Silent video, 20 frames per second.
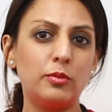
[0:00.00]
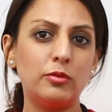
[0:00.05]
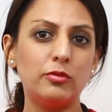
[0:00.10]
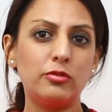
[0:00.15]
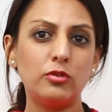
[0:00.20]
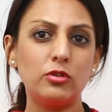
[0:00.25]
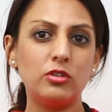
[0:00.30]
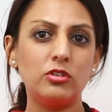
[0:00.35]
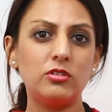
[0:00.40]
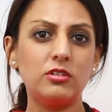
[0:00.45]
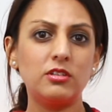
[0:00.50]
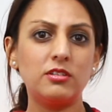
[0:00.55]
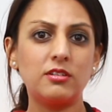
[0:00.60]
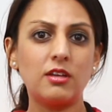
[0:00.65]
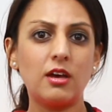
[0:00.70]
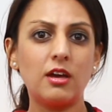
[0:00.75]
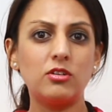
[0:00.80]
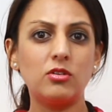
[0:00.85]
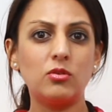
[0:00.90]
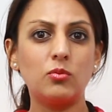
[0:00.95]
before you
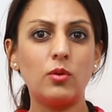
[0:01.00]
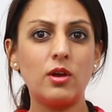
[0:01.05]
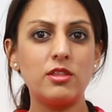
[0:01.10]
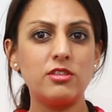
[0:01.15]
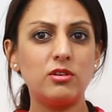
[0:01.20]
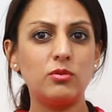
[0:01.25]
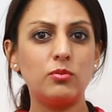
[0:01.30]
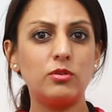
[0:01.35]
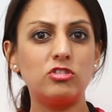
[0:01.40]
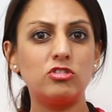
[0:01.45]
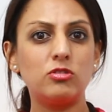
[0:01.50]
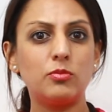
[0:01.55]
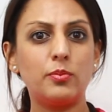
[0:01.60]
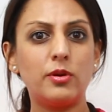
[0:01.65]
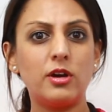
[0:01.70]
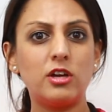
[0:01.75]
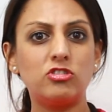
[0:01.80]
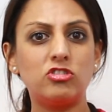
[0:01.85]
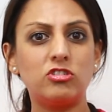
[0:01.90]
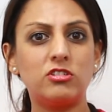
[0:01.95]
decide on whether you wish to
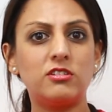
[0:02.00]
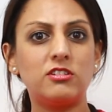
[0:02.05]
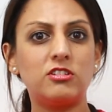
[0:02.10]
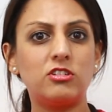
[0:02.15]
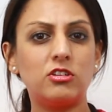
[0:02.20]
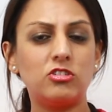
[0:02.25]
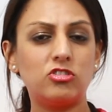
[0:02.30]
purchase